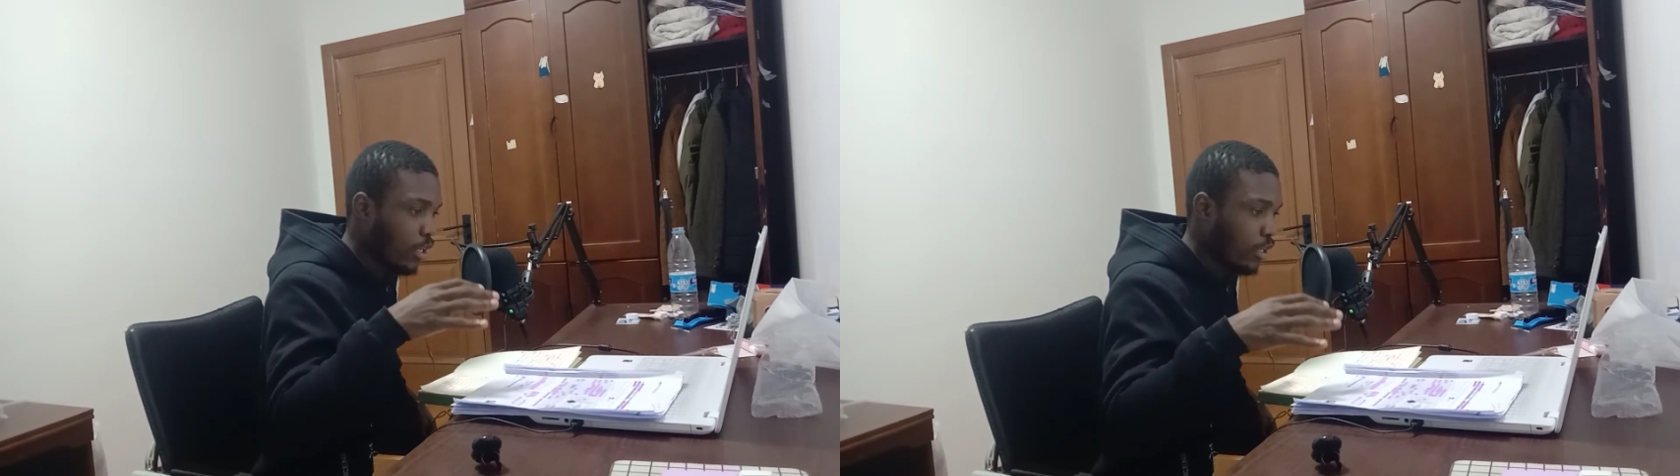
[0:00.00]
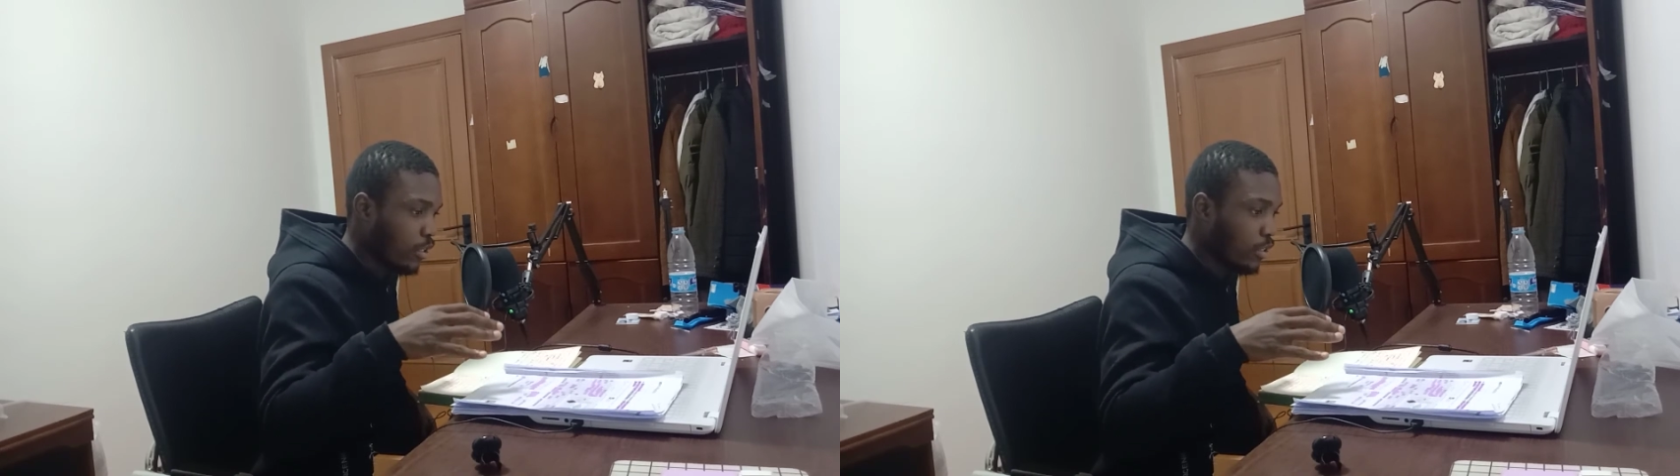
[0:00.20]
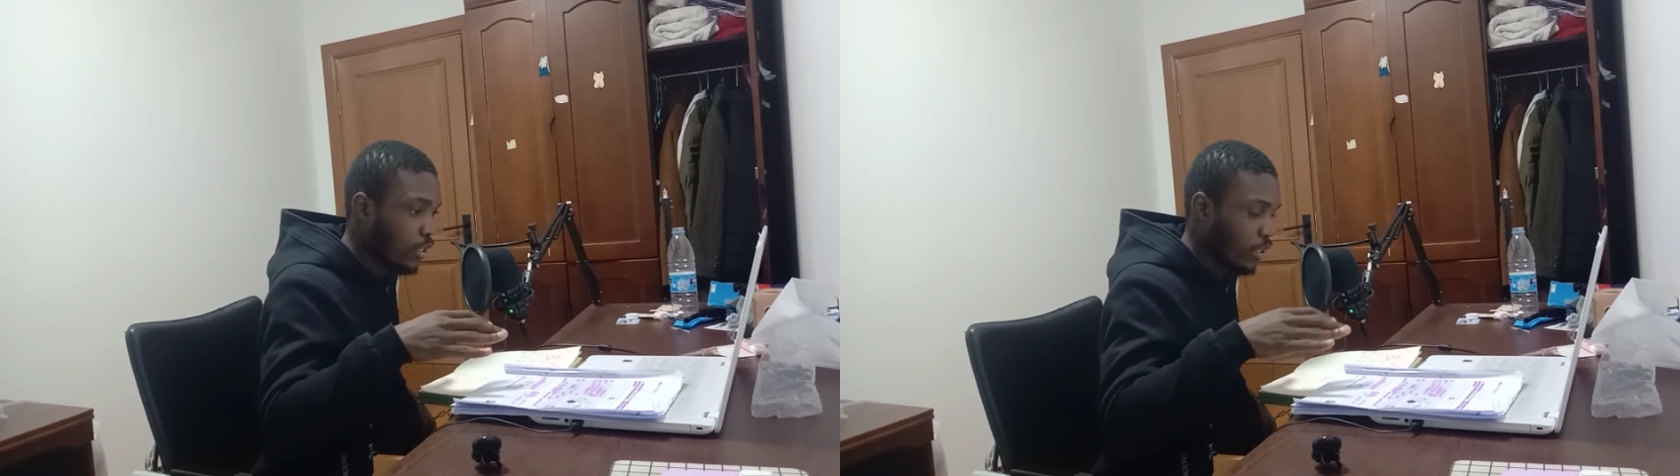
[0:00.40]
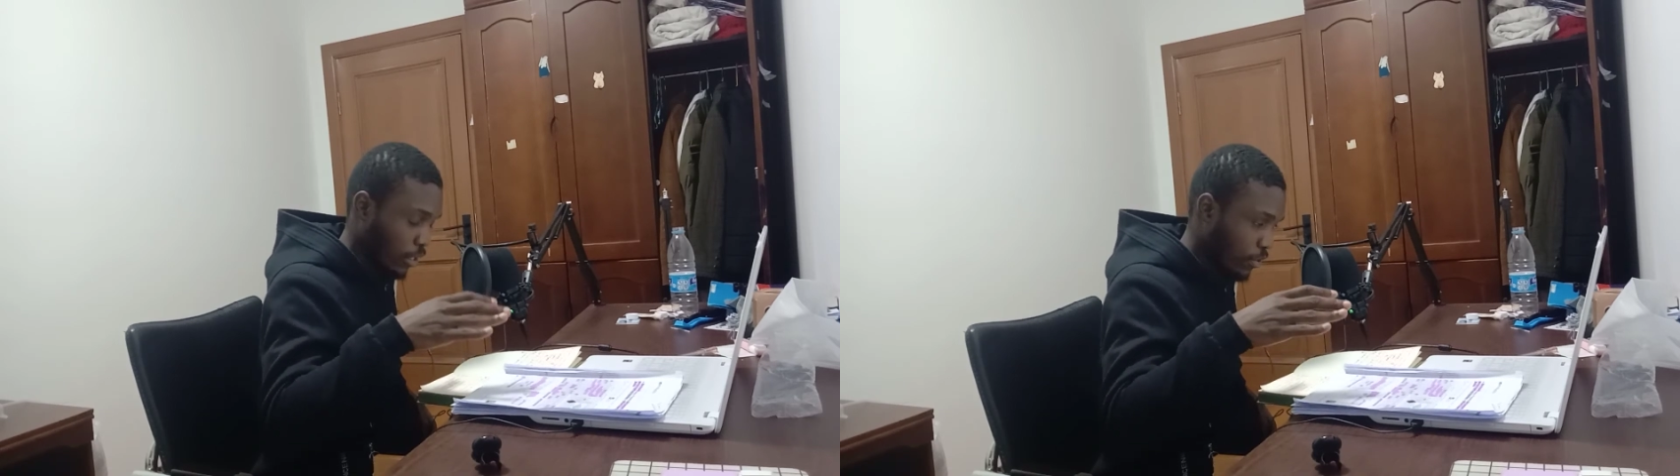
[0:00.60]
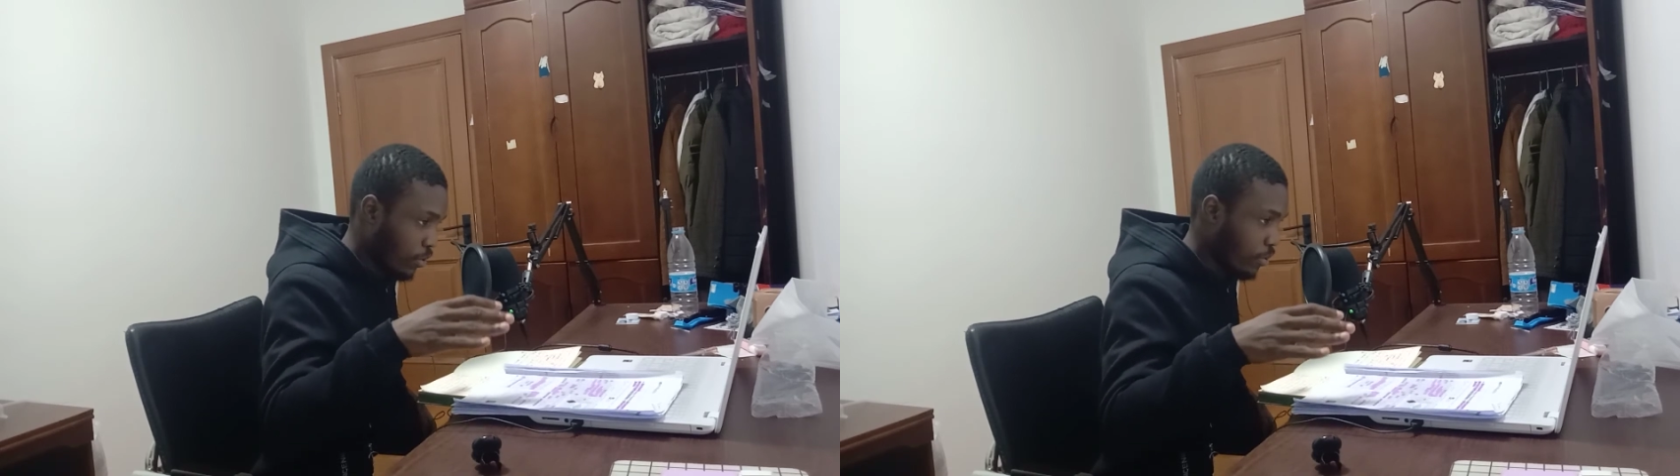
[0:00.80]
other
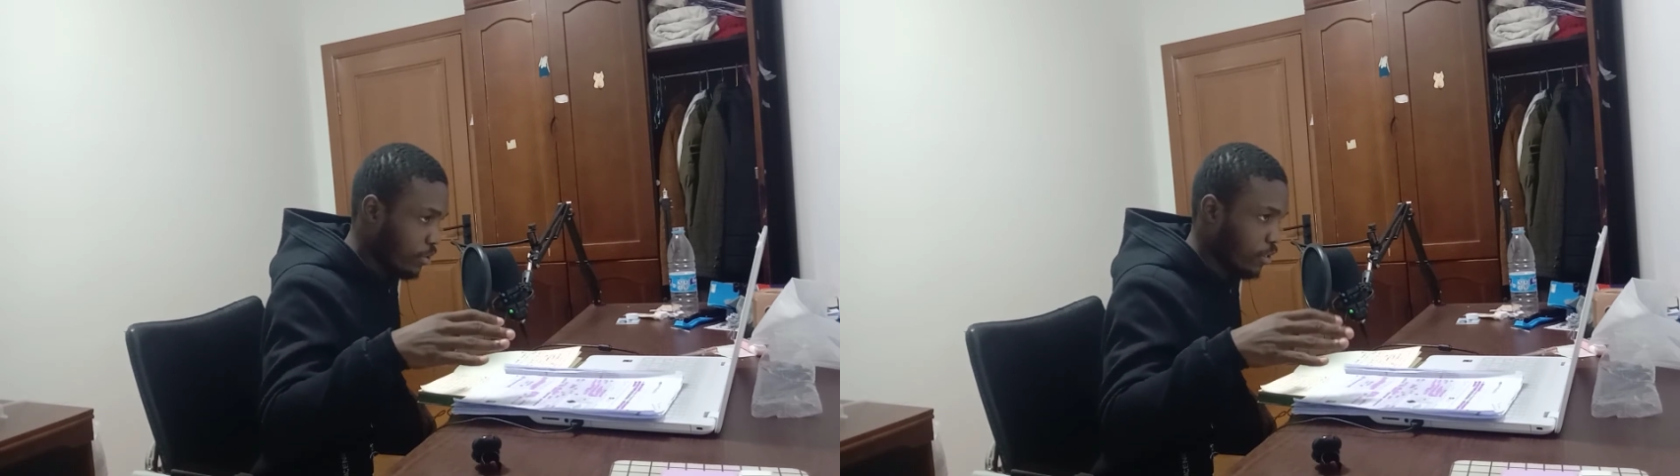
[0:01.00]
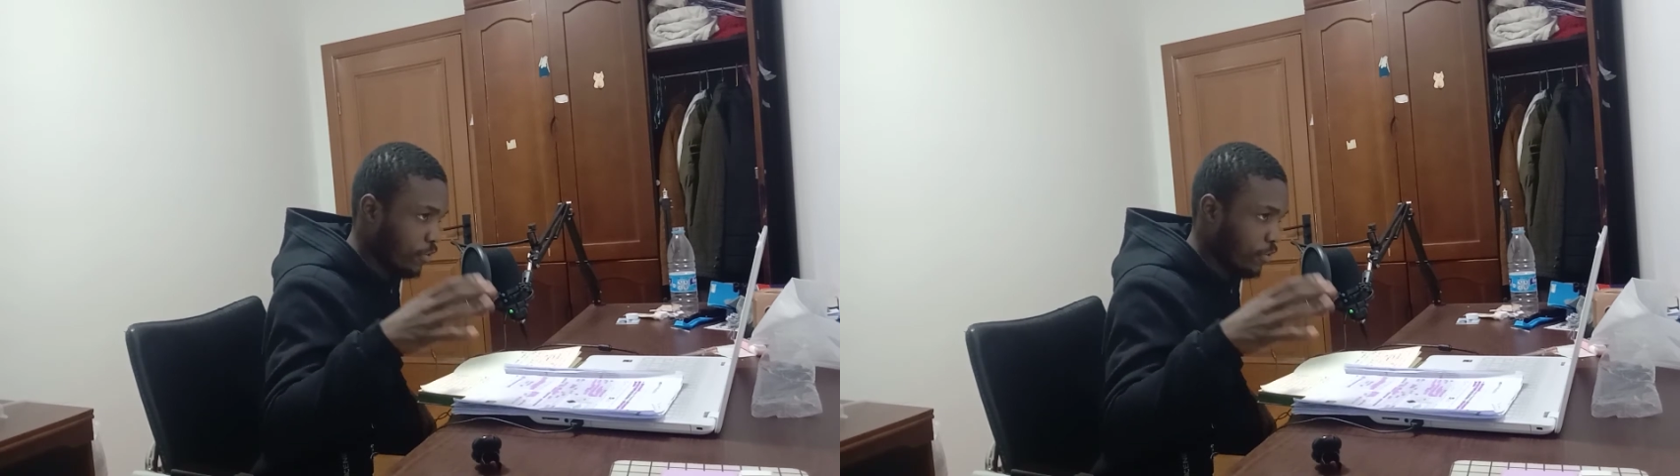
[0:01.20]
causes of